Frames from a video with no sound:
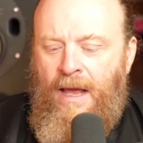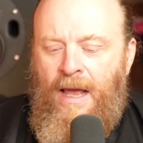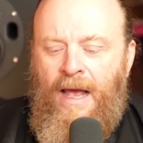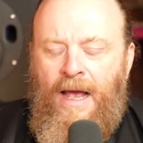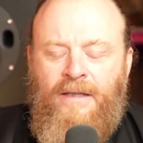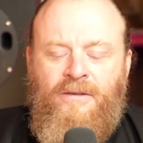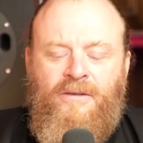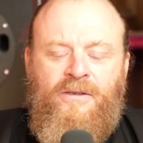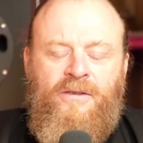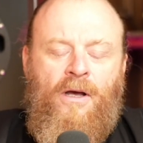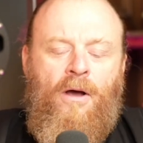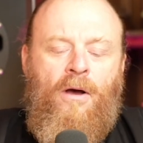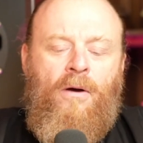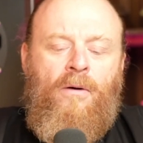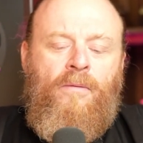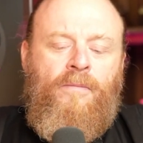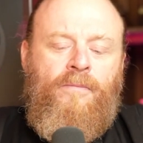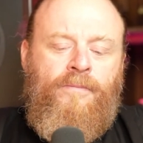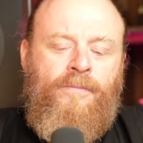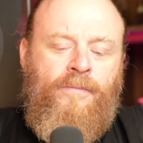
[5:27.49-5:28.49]
And
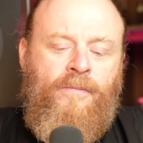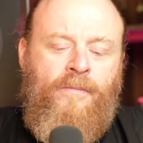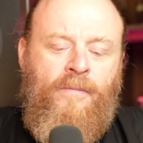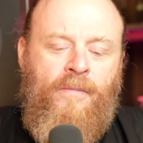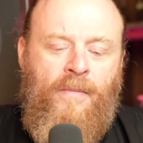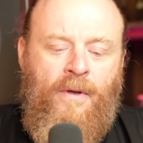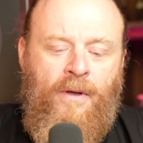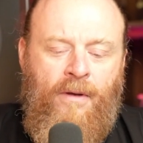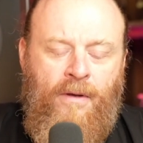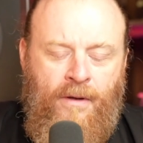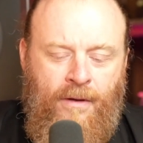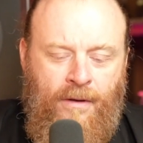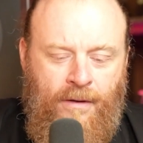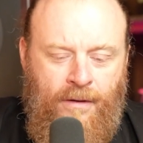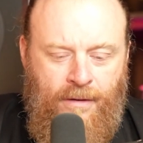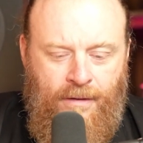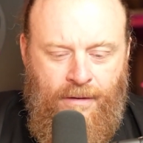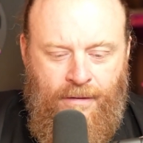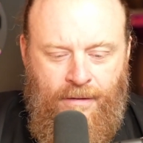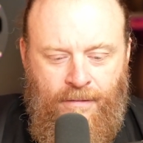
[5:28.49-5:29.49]
so,
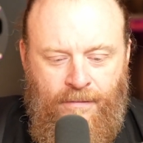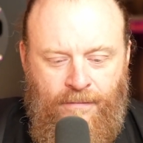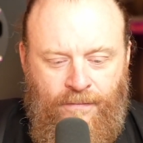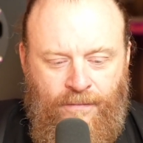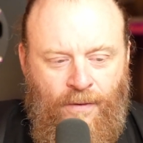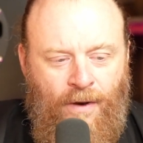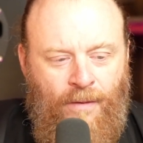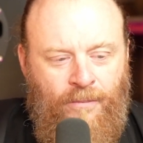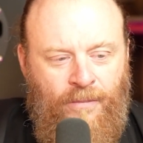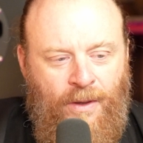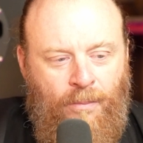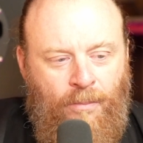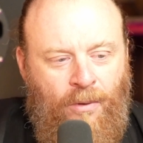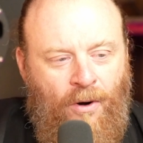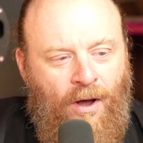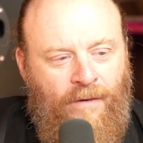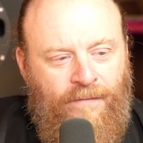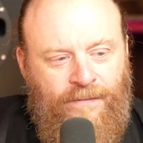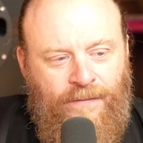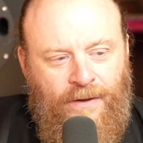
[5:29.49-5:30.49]
from the
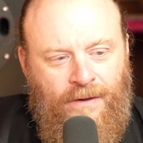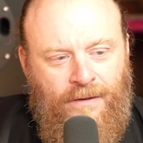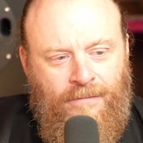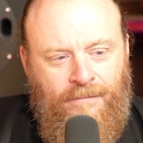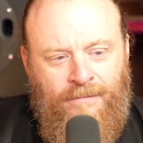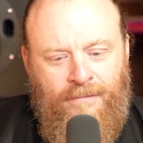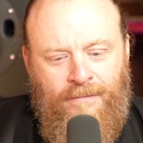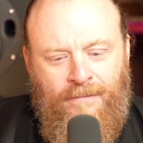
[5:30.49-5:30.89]
prophet,